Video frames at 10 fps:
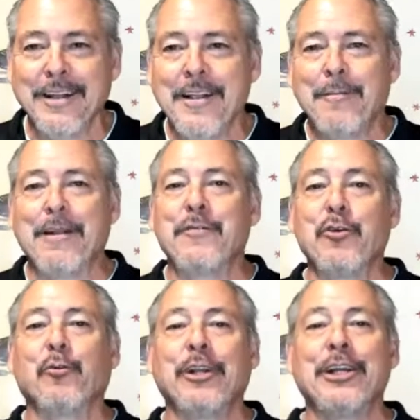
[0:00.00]
But if
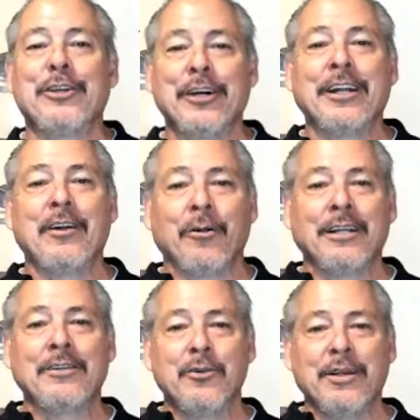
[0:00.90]
you're really good at
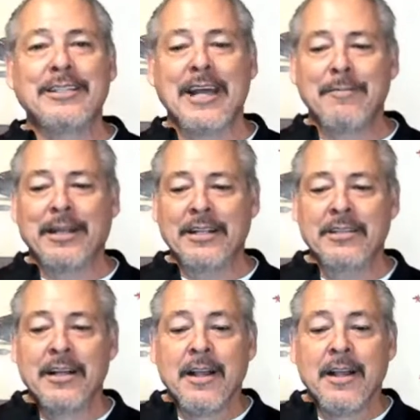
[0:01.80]
only doing 10 minutes,